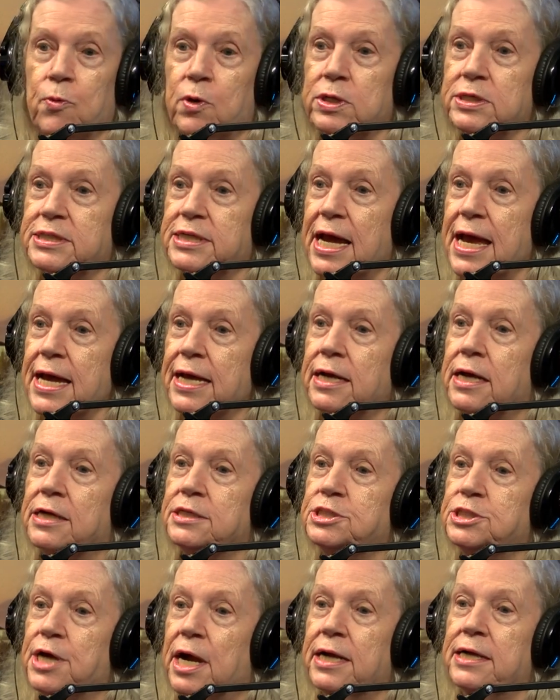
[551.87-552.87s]
would take
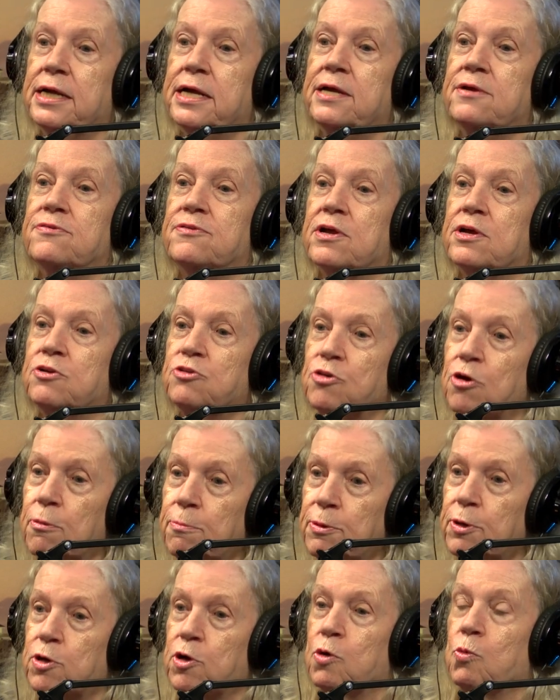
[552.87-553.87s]
a Chinese
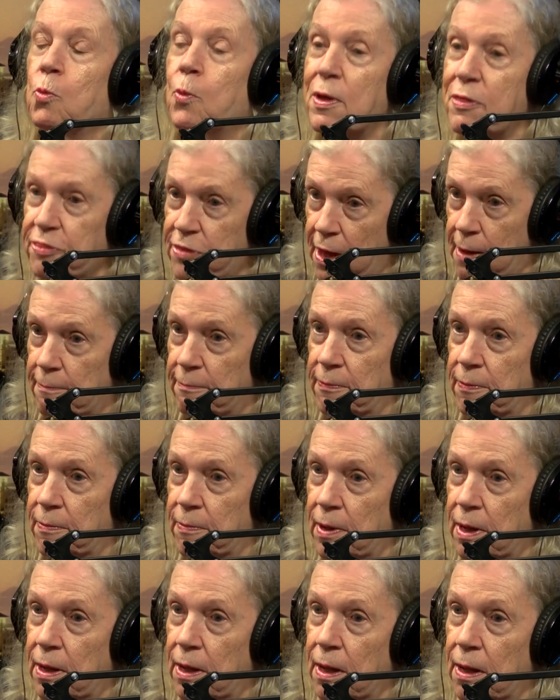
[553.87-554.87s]
interpreter with them
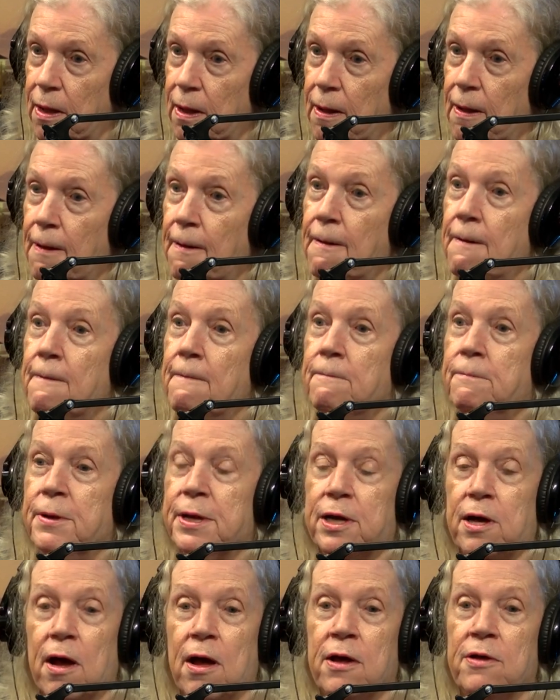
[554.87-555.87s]

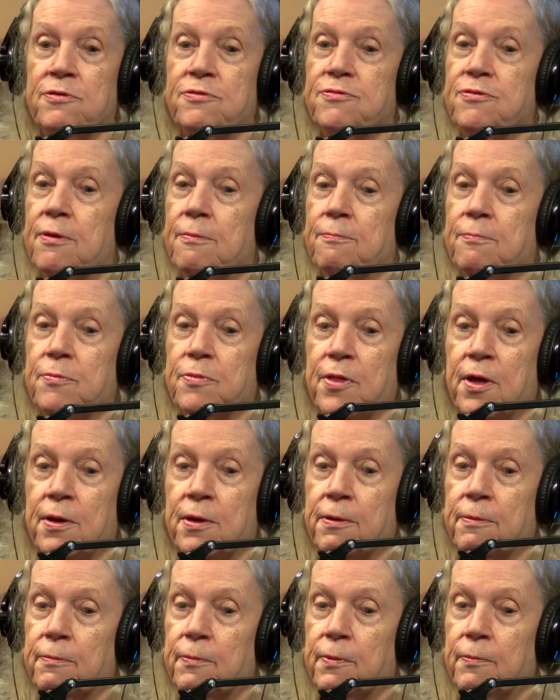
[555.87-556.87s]
because
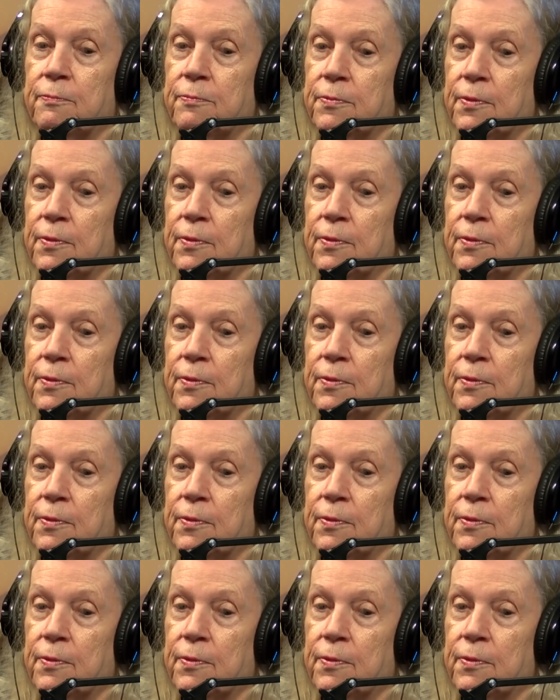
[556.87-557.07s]
the